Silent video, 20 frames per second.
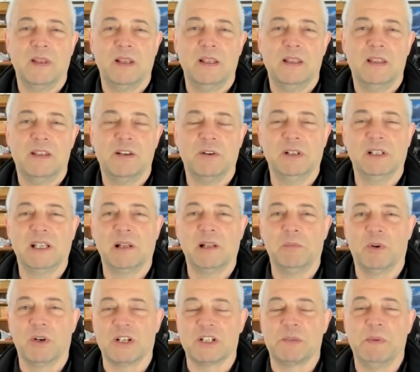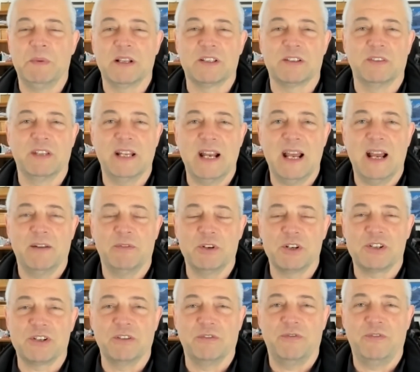They're a little more expensive than
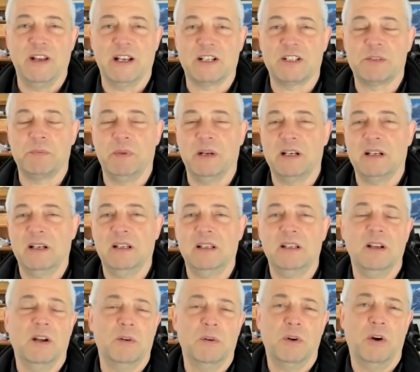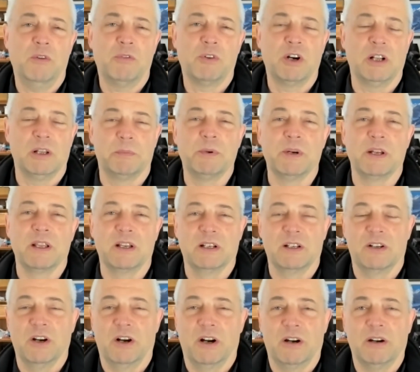average to fix, but overall a pretty
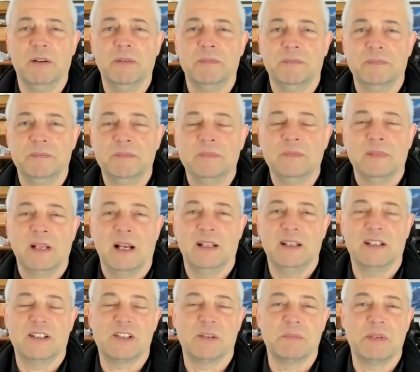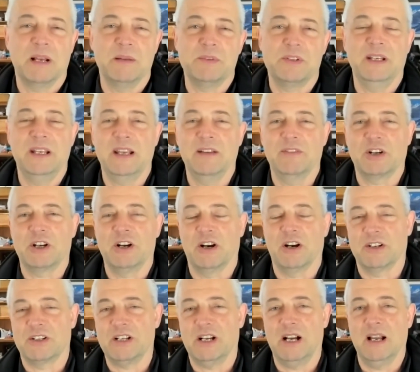good car. I think sometimes when you give a
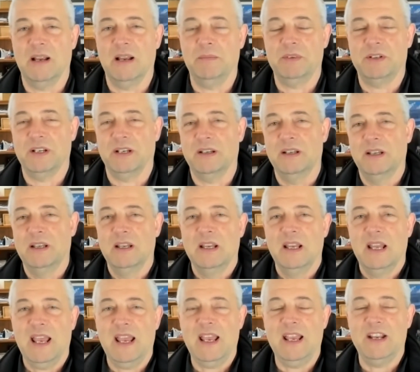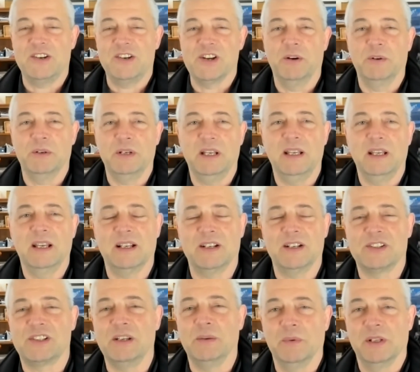car time to age out, you can kind
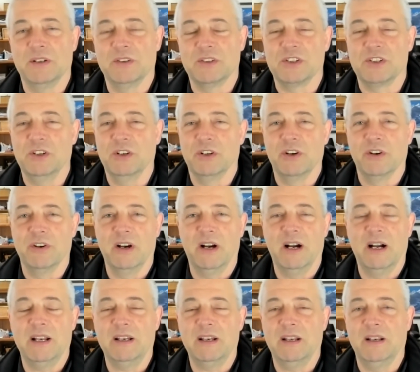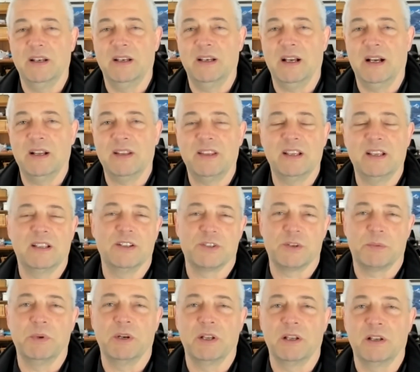of see whether it's good or not. And I think these
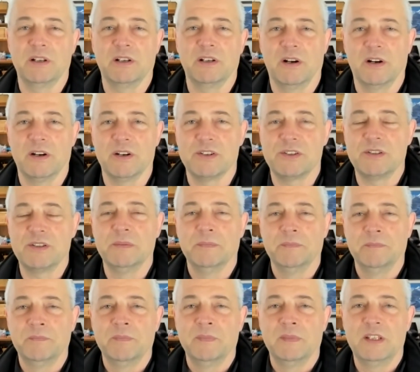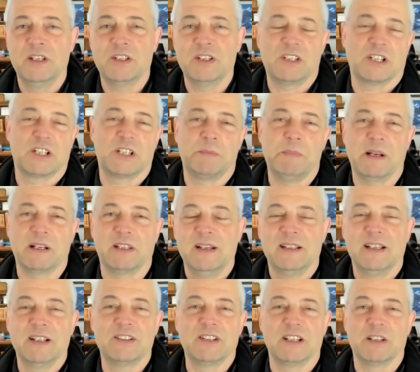are pretty good cars. Just expect
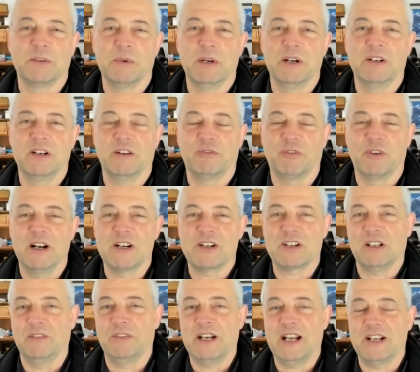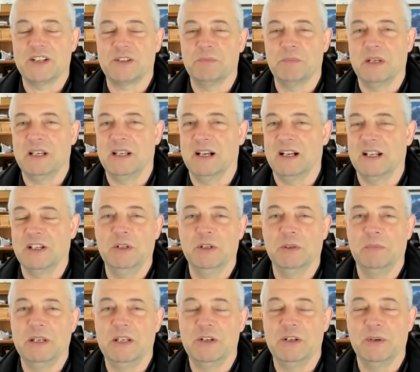things like the rear differential. If it hasn't been done, you'll
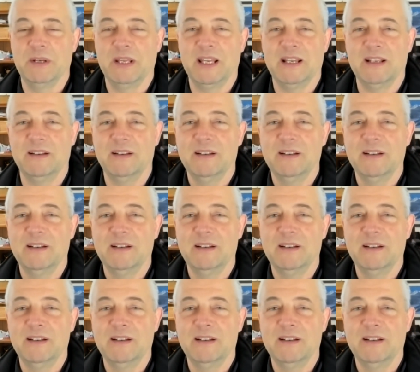be doing it.